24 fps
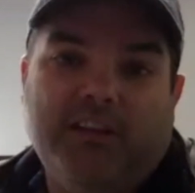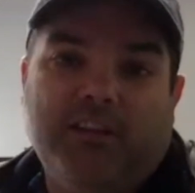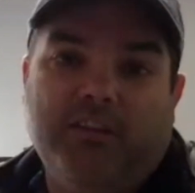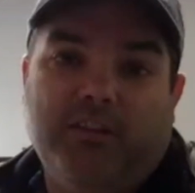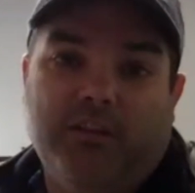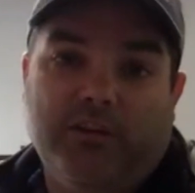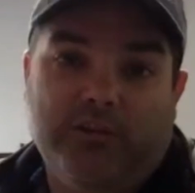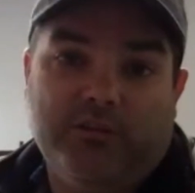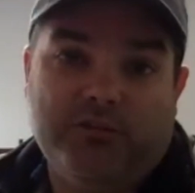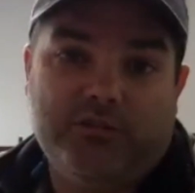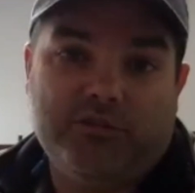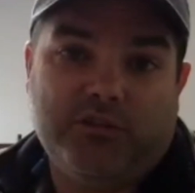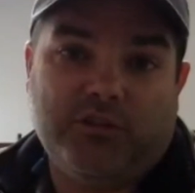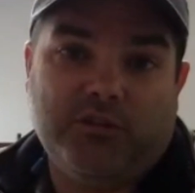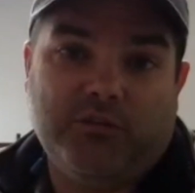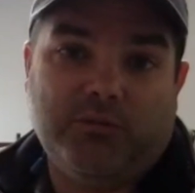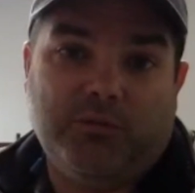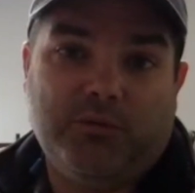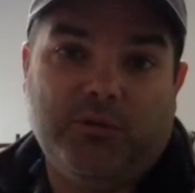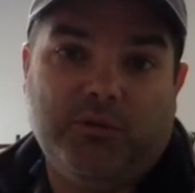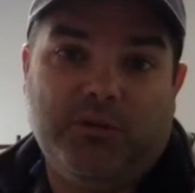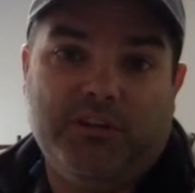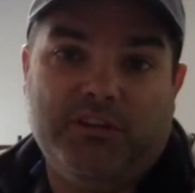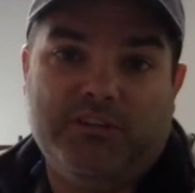Those are the
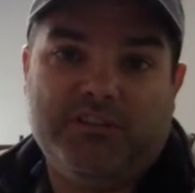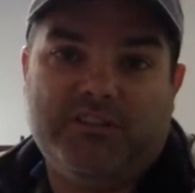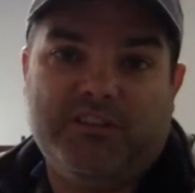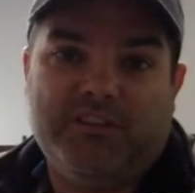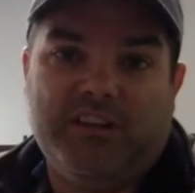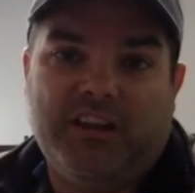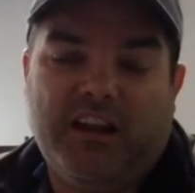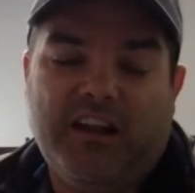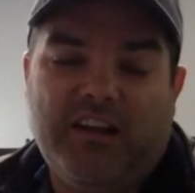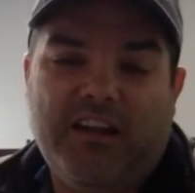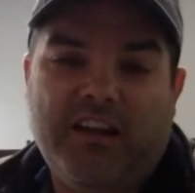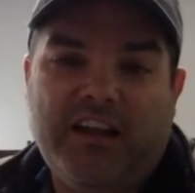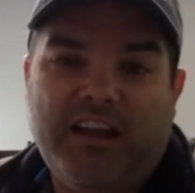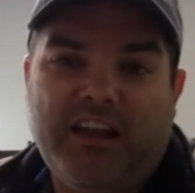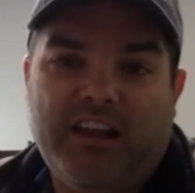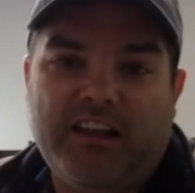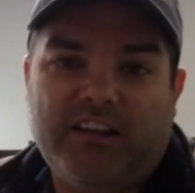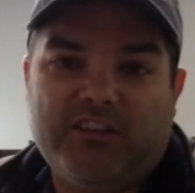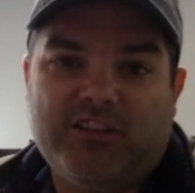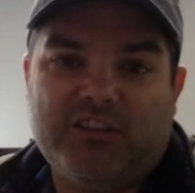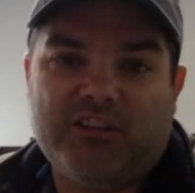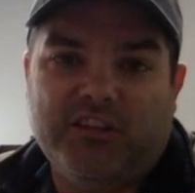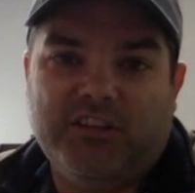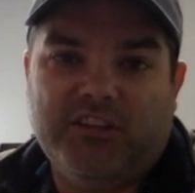ones that I
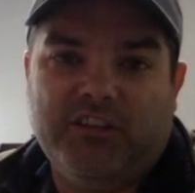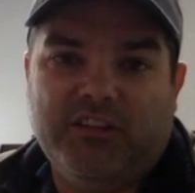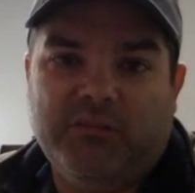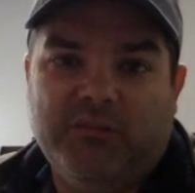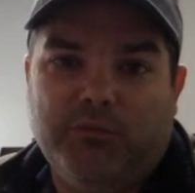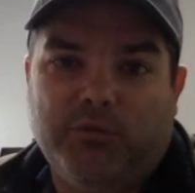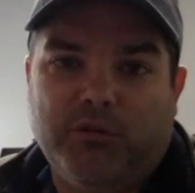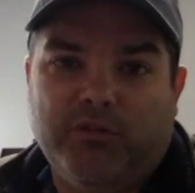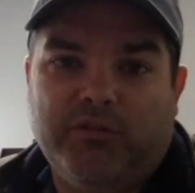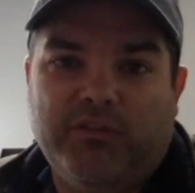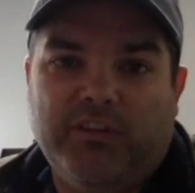actually were